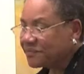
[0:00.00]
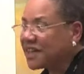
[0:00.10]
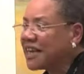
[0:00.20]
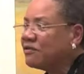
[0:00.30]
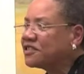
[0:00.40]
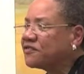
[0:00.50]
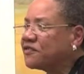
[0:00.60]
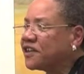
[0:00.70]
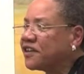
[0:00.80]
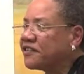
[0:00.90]
He was
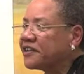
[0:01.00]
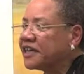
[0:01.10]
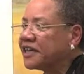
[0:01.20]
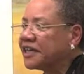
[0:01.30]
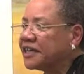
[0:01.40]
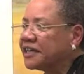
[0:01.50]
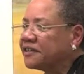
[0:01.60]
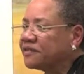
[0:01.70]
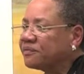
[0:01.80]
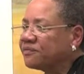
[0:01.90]
very
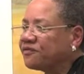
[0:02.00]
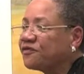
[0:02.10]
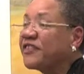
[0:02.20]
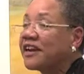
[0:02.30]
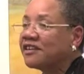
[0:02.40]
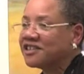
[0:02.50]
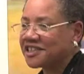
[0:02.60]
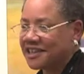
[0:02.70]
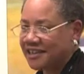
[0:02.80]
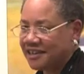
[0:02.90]

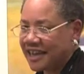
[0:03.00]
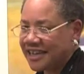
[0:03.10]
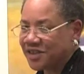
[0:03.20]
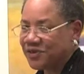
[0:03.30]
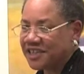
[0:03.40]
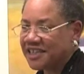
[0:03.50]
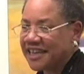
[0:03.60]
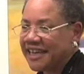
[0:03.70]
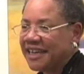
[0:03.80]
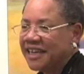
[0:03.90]
fair-skinned, as we
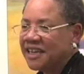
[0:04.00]
say.